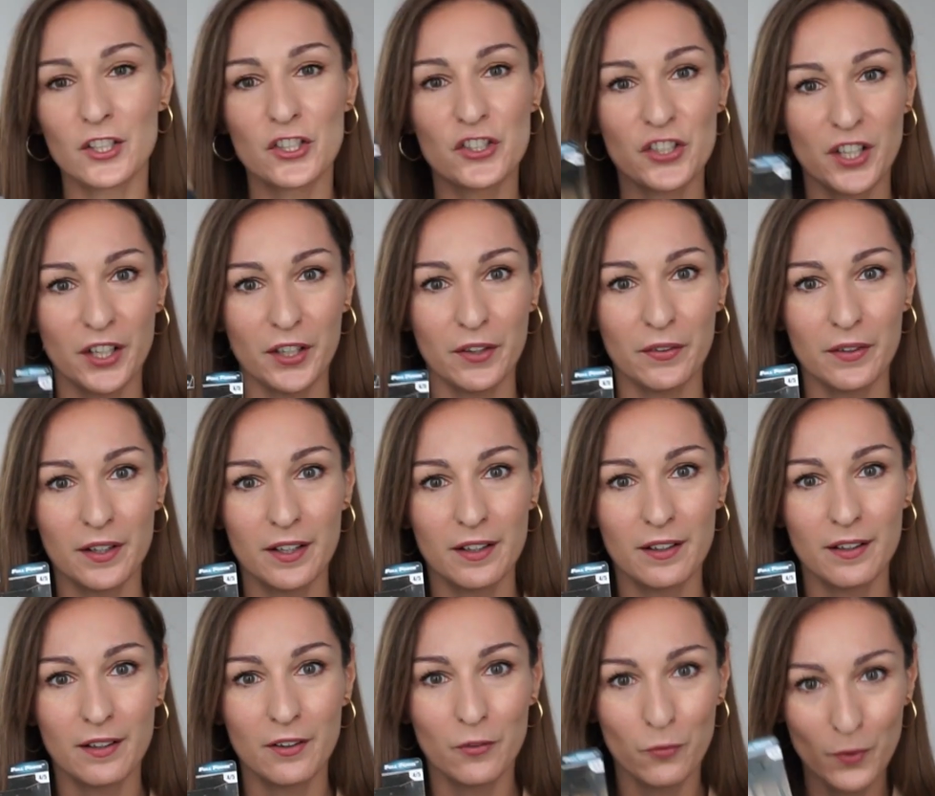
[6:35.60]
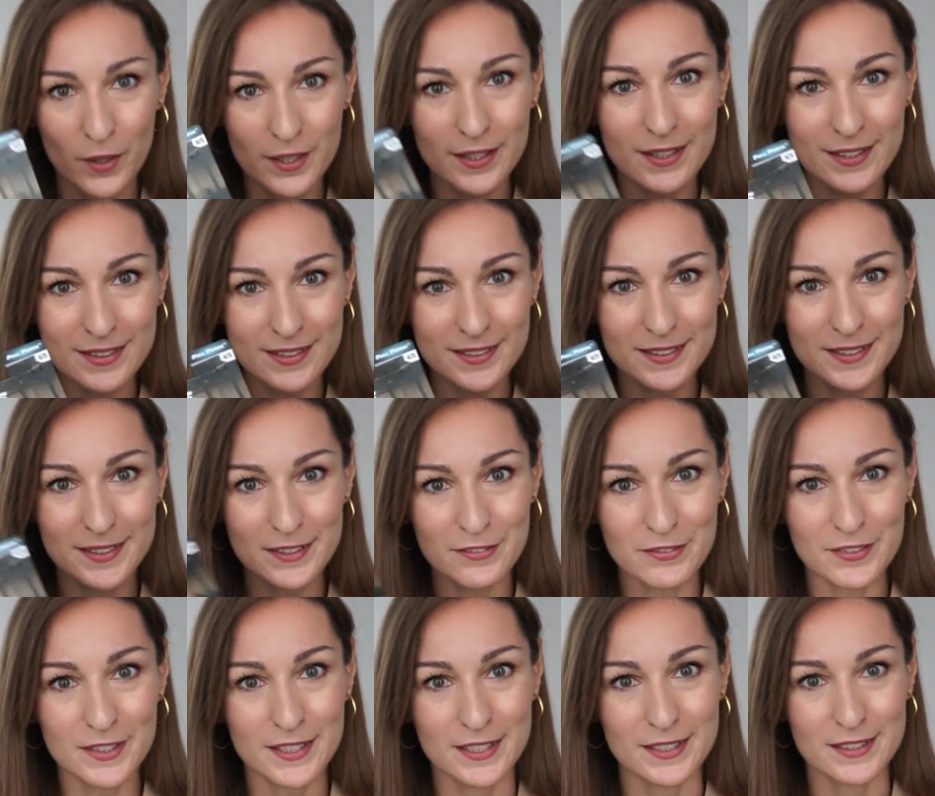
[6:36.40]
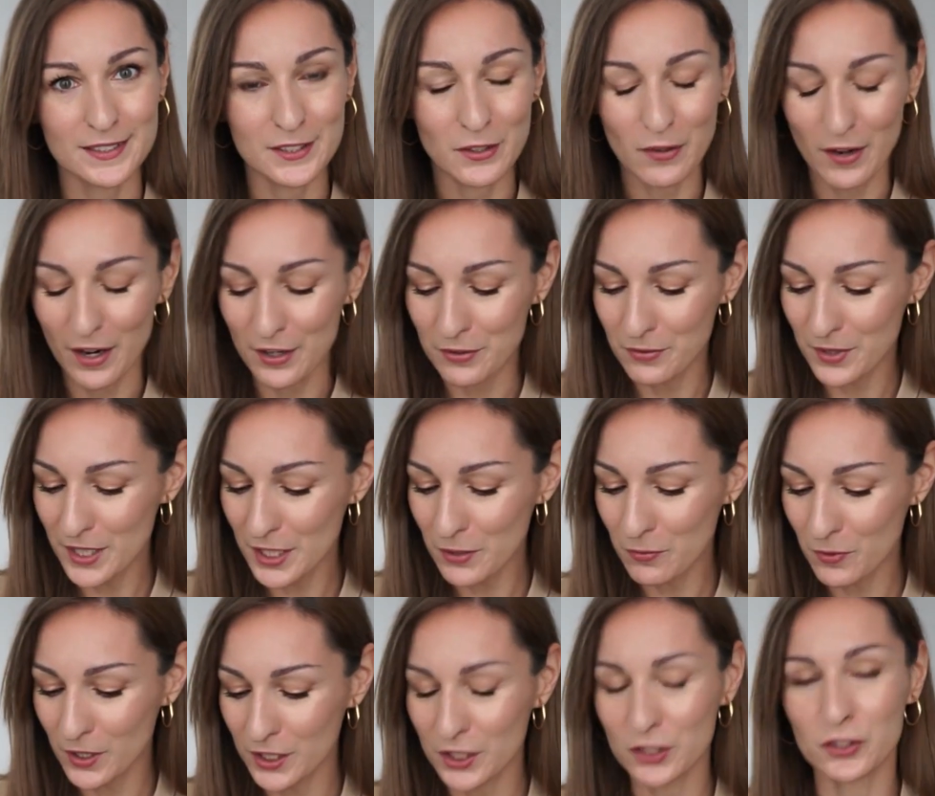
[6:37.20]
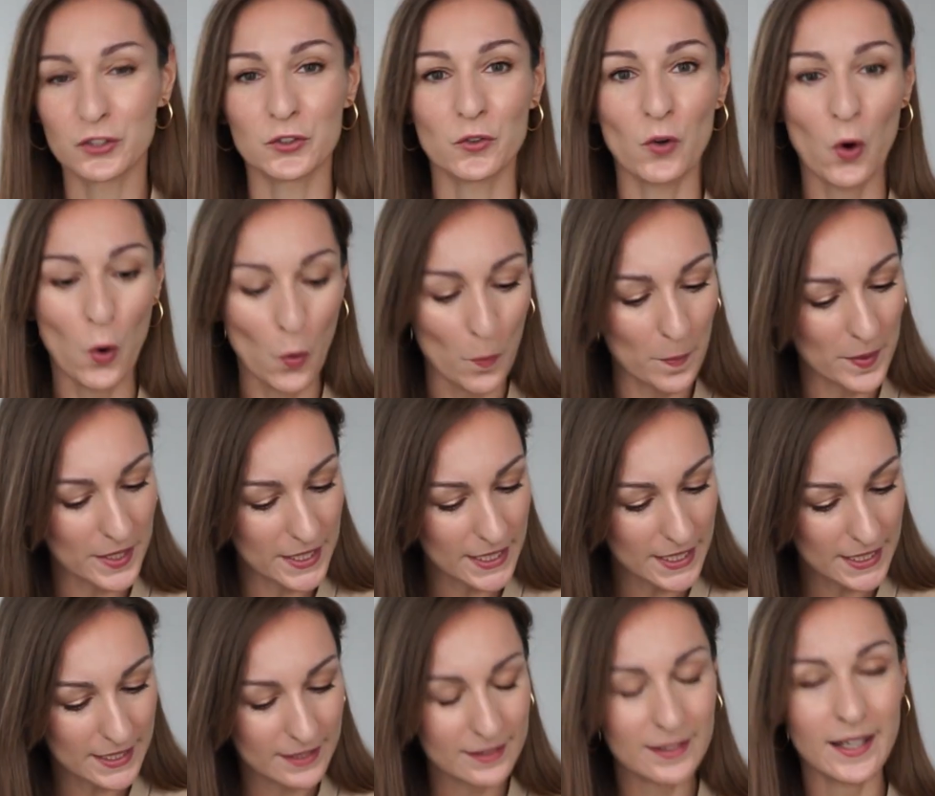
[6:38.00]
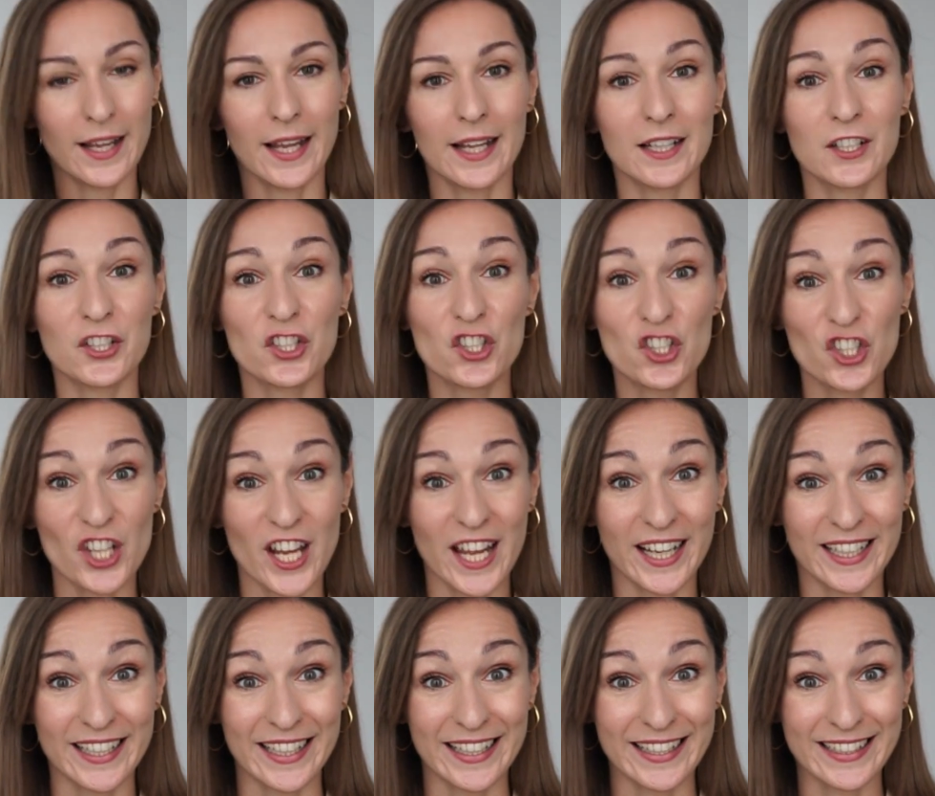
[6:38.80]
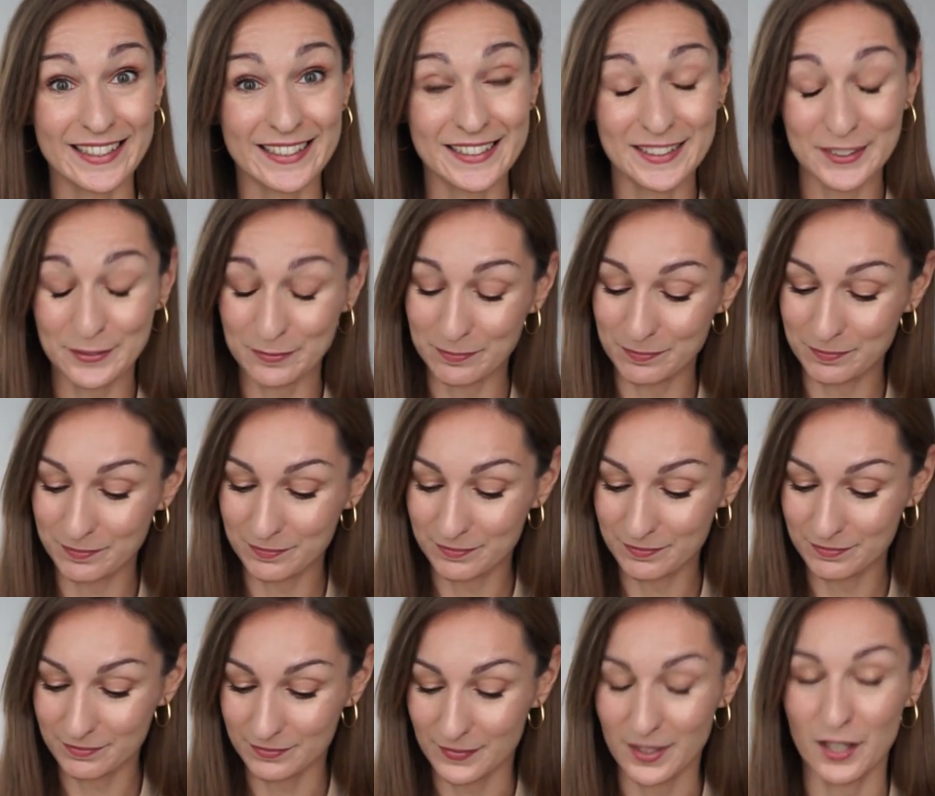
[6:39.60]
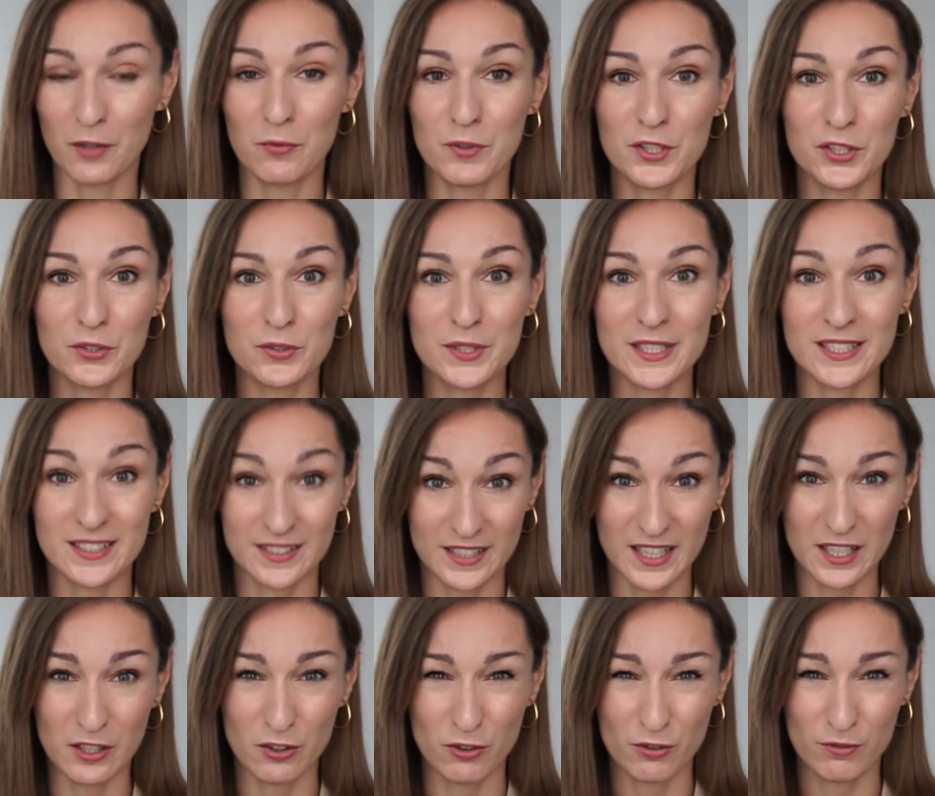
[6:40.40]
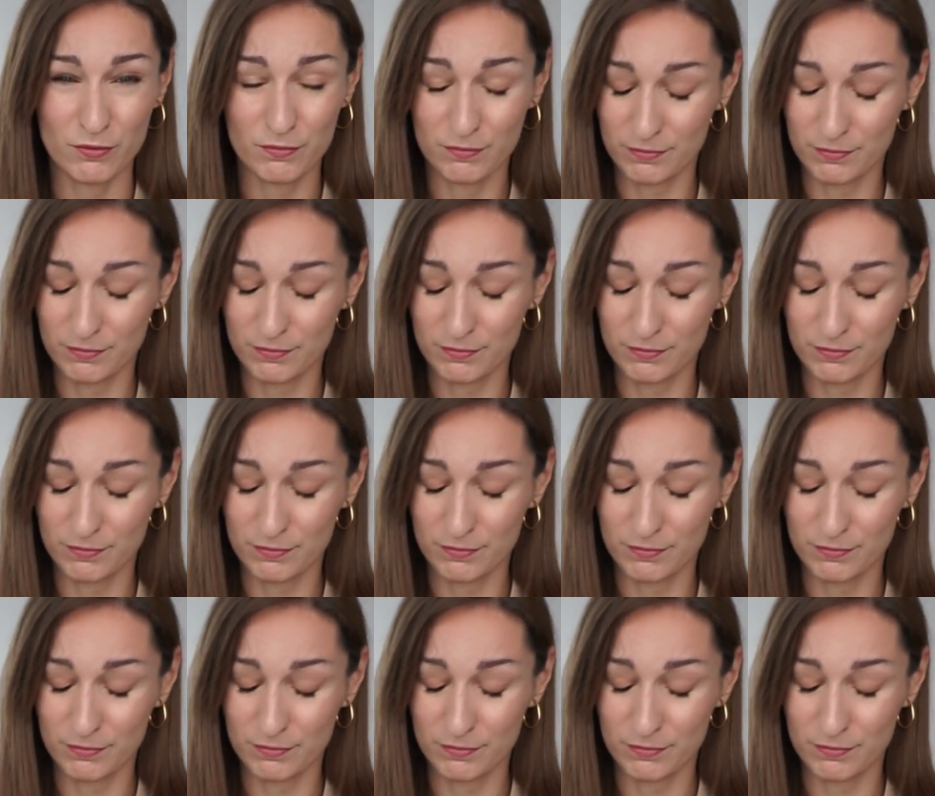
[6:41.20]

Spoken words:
Jaguar. What is the difference? So I really wanted to open it and check it. I will do this now.